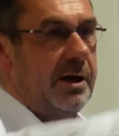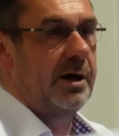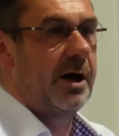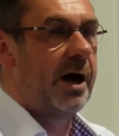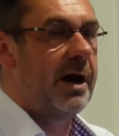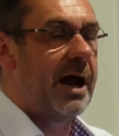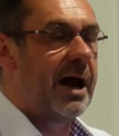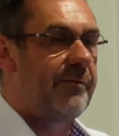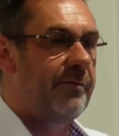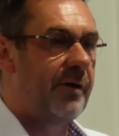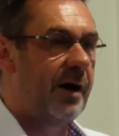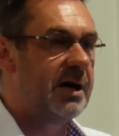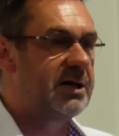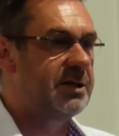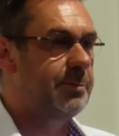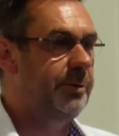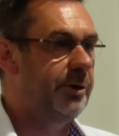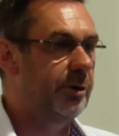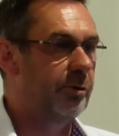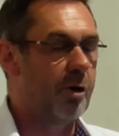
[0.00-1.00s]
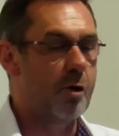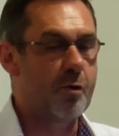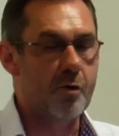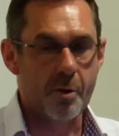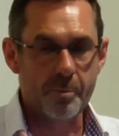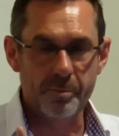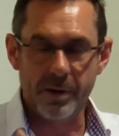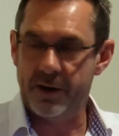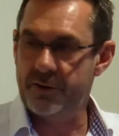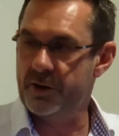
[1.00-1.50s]
an advice bureau
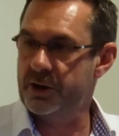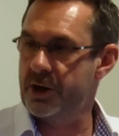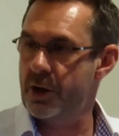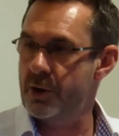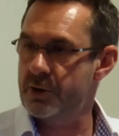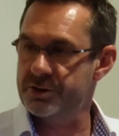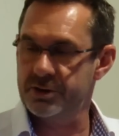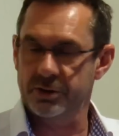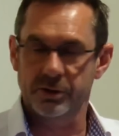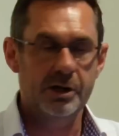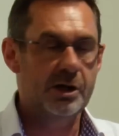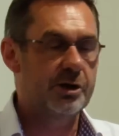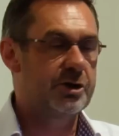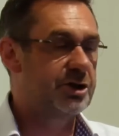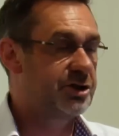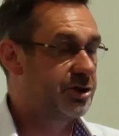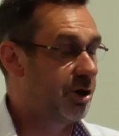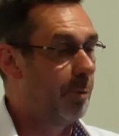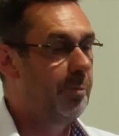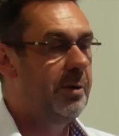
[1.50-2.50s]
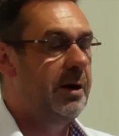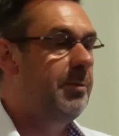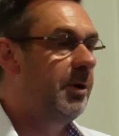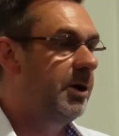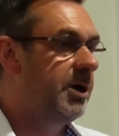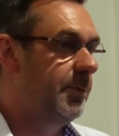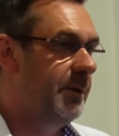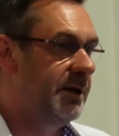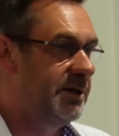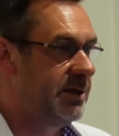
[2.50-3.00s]
run by the council to stop people
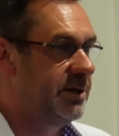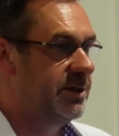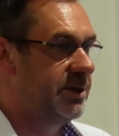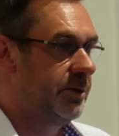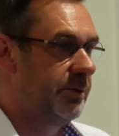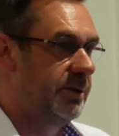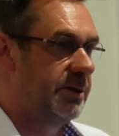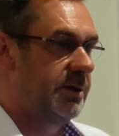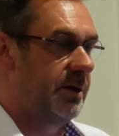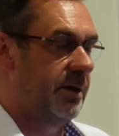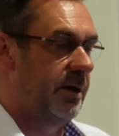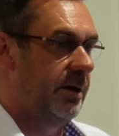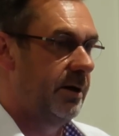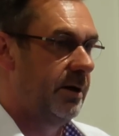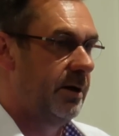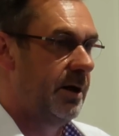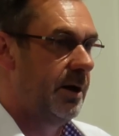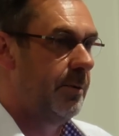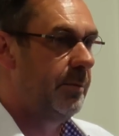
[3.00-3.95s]
committing suicide